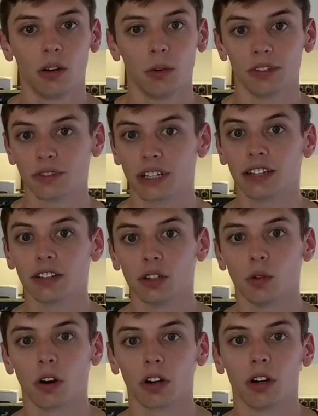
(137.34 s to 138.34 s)
Once you scan the
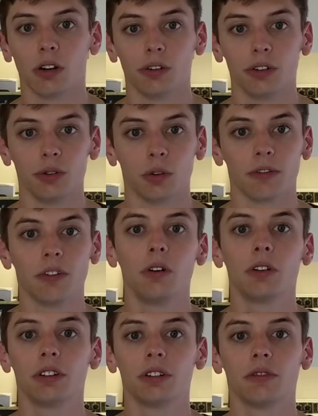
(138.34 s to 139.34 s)
QR code, your
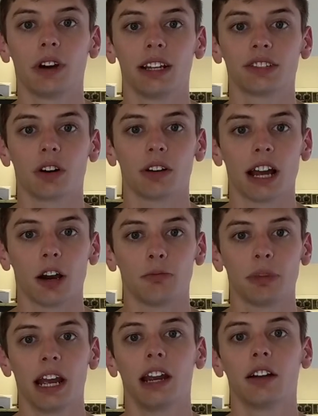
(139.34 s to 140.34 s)
phone and your device are now
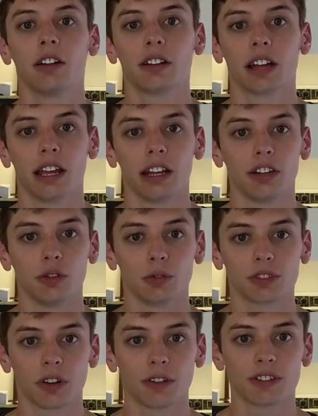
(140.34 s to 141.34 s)
paired, and you will
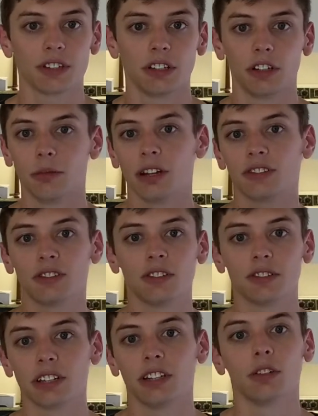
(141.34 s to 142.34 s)
start seeing your
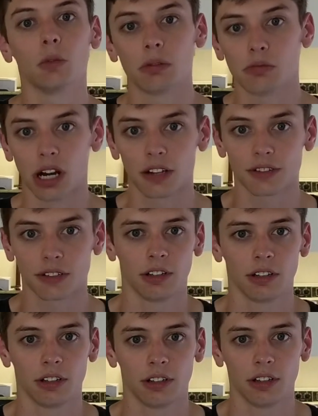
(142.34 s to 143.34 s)
messages in the web browser.
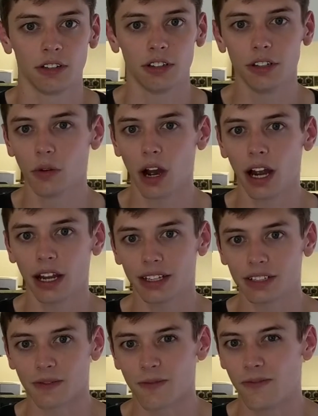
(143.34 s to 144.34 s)
The UI
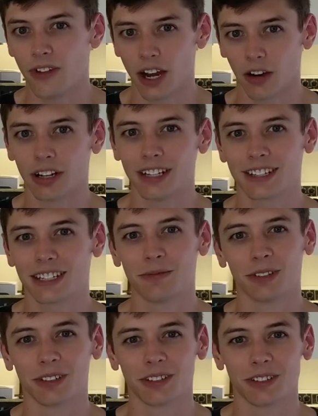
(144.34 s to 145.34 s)
is very
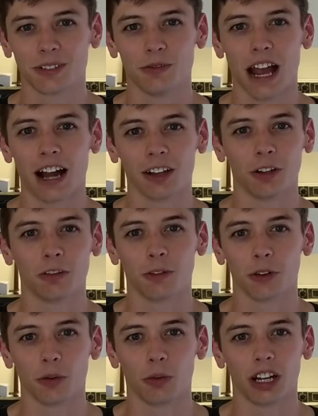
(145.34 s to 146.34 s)
similar to Allo
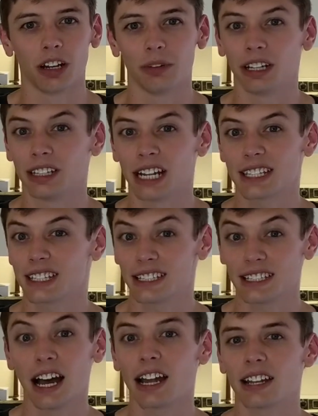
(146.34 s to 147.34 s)
for the web, and that's
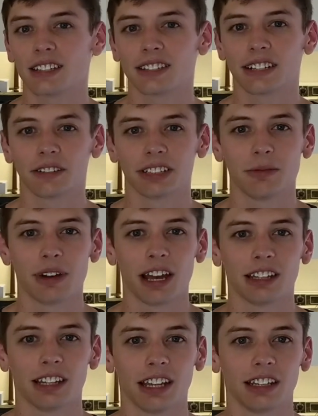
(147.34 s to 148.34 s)
not necessarily a
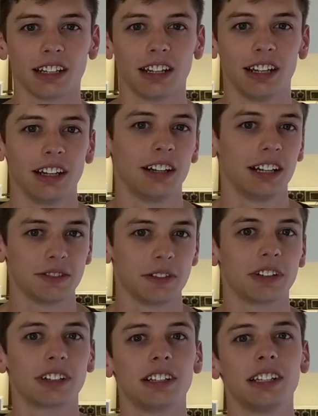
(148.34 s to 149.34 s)
bad thing. It's
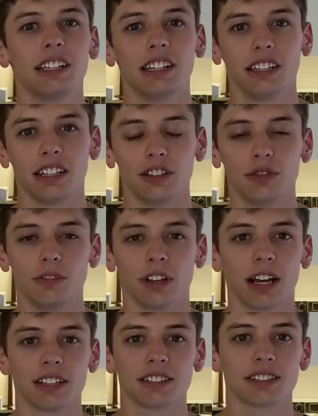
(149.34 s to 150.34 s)
very clean, it
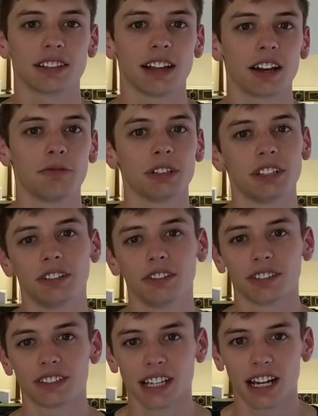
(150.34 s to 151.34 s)
utilizes a lot of material
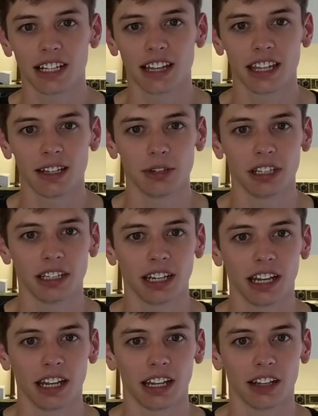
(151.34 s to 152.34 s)
design
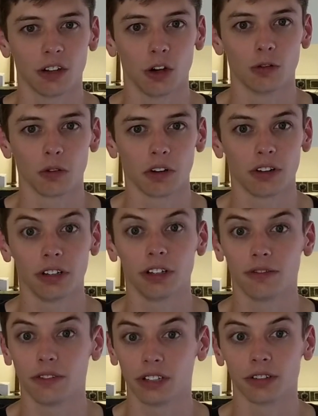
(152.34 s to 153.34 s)
theming, and overall it
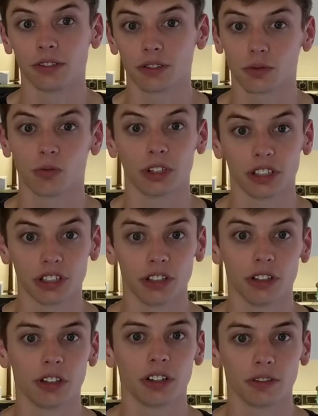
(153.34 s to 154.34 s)
feels really
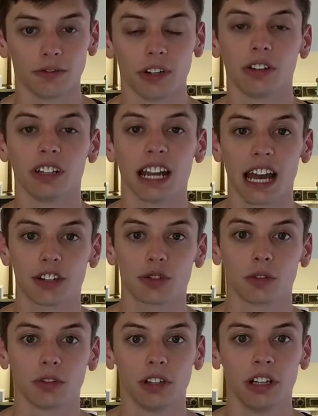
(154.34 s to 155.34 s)
good and very
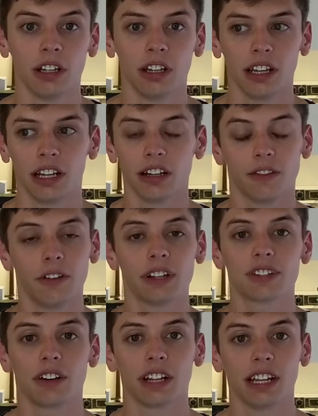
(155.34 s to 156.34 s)
natural, and it
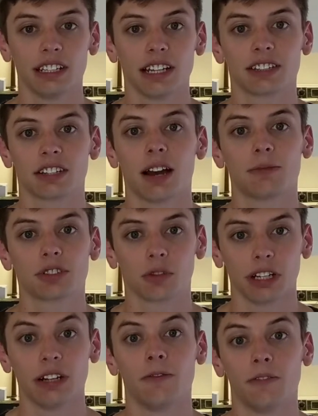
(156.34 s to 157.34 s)
fits on a desktop
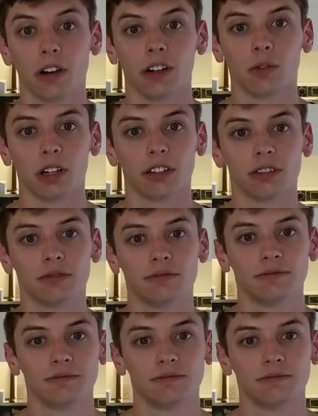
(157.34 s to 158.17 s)
screen very well.